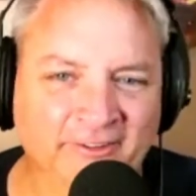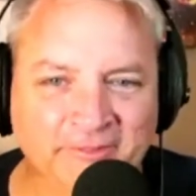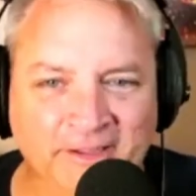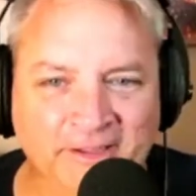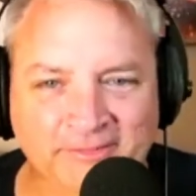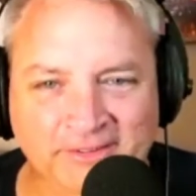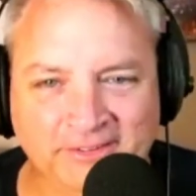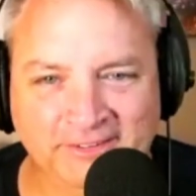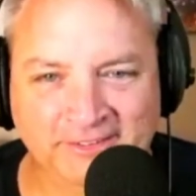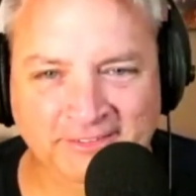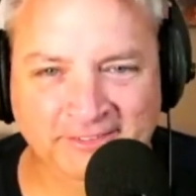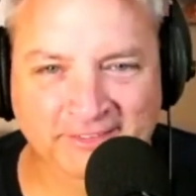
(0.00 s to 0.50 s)

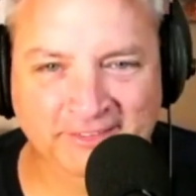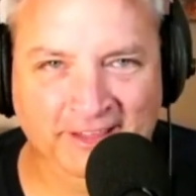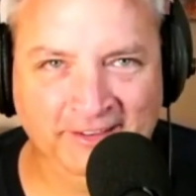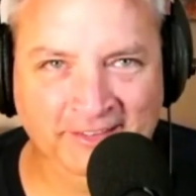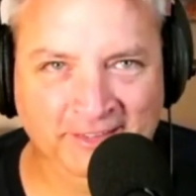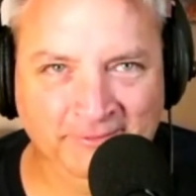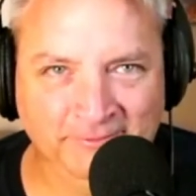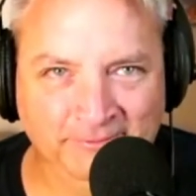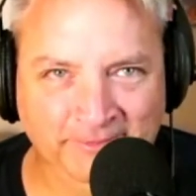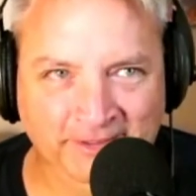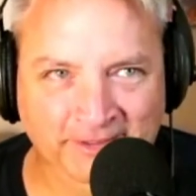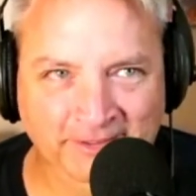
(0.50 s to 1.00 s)
maybe she's not
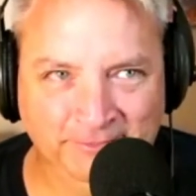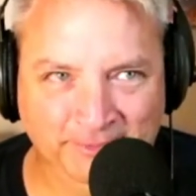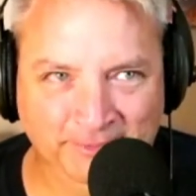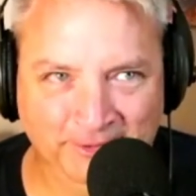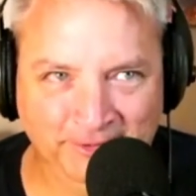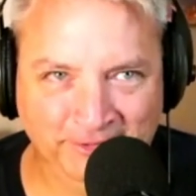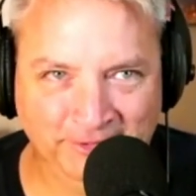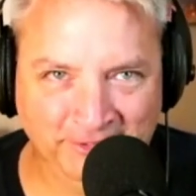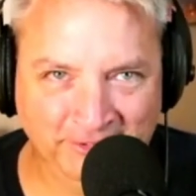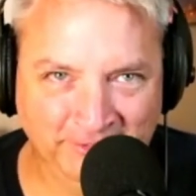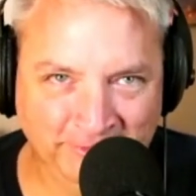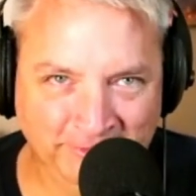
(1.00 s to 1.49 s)
the best
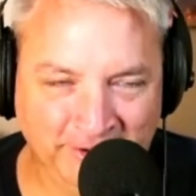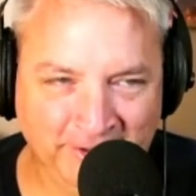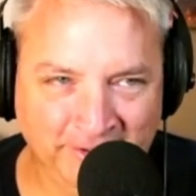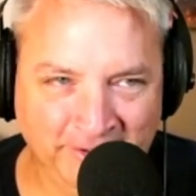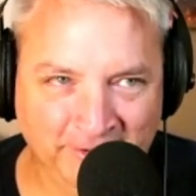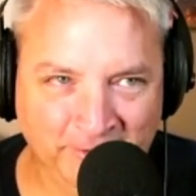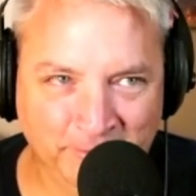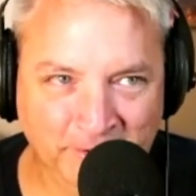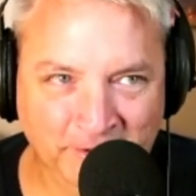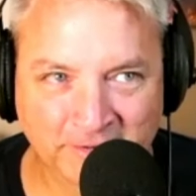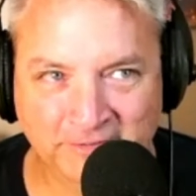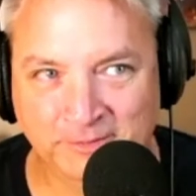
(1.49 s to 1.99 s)
person to
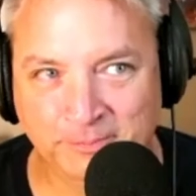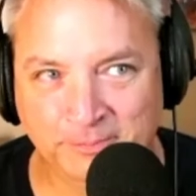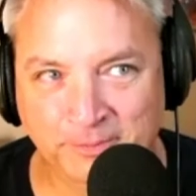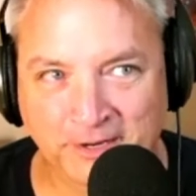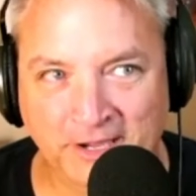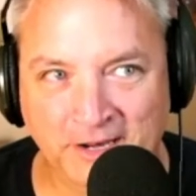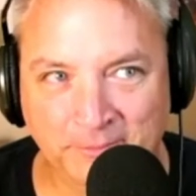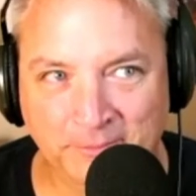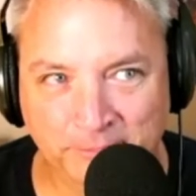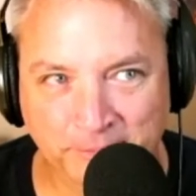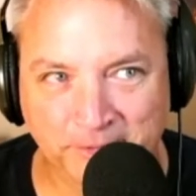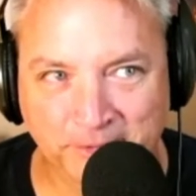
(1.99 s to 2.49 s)
follow, but if she put
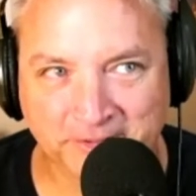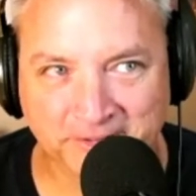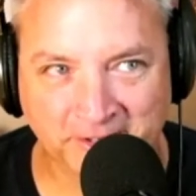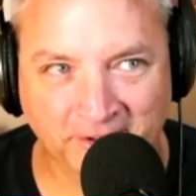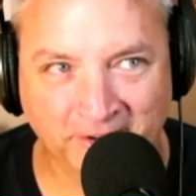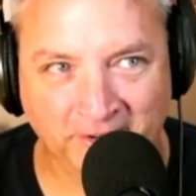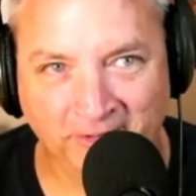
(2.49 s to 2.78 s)
out a book,